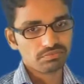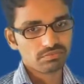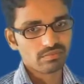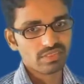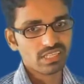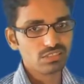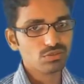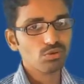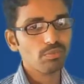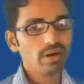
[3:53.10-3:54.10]
There is
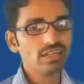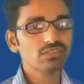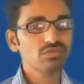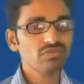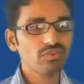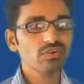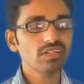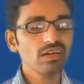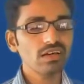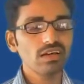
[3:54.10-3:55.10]
no path to flow the
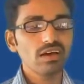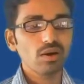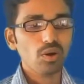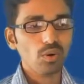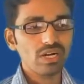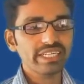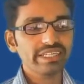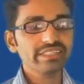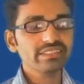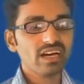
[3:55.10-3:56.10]

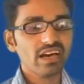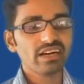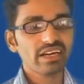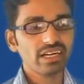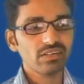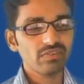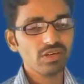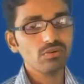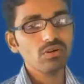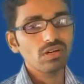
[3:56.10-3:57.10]
voltage or current
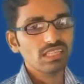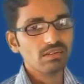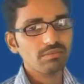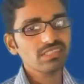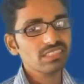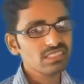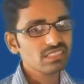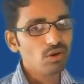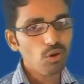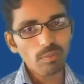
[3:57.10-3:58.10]
wave. That means it is
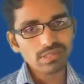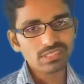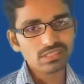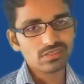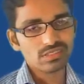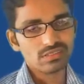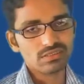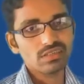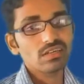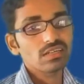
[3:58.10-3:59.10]
a open circuited.
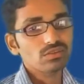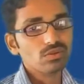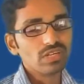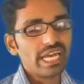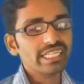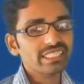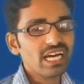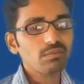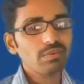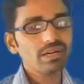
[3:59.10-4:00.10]
So at
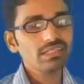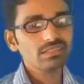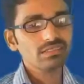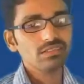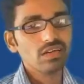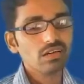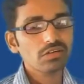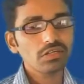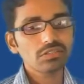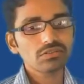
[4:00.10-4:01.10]
that place you are
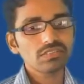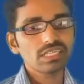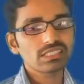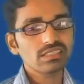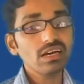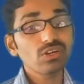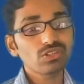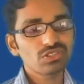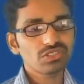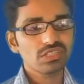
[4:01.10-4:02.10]
going to get
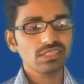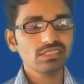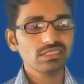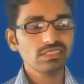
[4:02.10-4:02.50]
the change in the